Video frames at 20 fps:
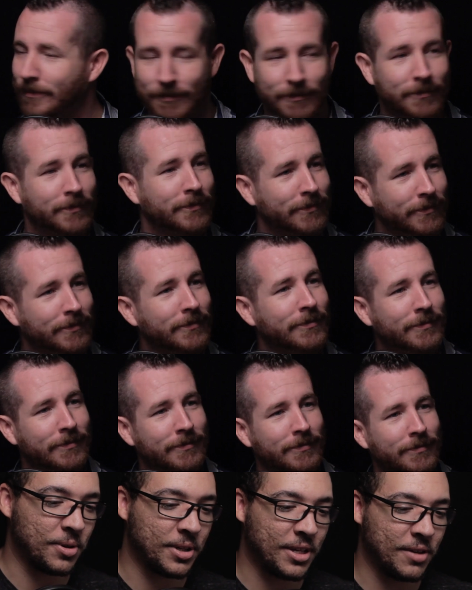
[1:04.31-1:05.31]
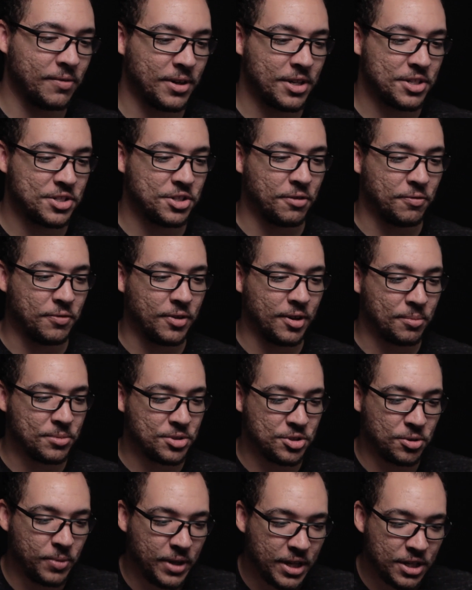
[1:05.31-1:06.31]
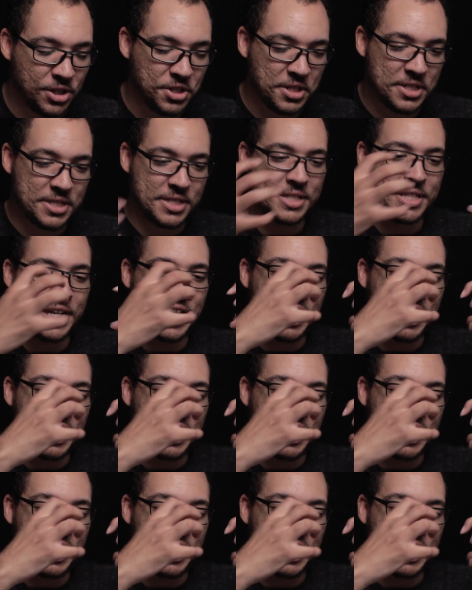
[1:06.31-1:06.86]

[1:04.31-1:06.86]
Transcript: Thank you guys for giving us your films so we can just